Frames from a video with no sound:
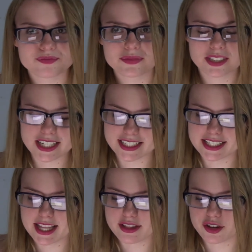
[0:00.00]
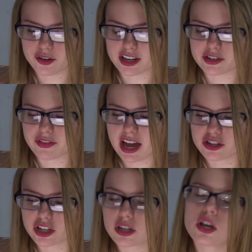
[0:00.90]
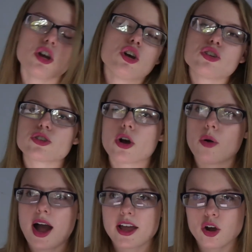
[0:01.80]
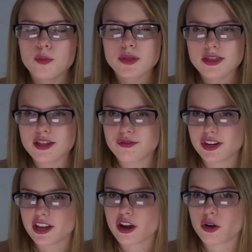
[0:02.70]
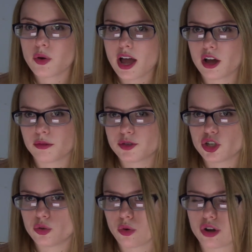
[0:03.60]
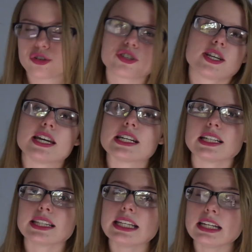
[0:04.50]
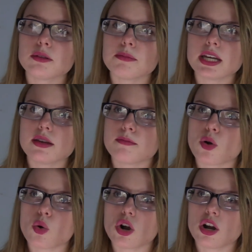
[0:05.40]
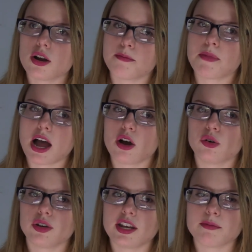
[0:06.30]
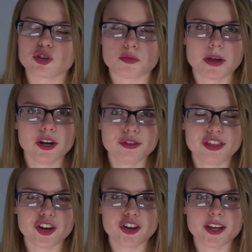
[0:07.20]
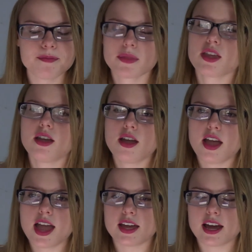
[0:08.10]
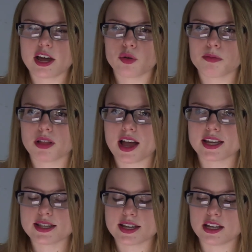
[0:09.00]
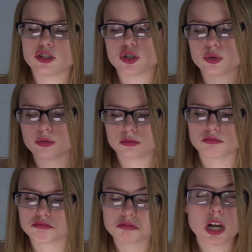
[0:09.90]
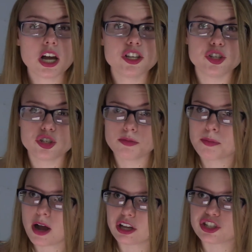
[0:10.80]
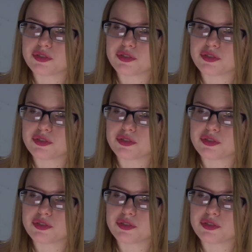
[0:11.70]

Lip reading: technically that's corrective action. So I hope that this video helped you understand a little bit more about image repair theory and how to apply it, say, to a YouTube apology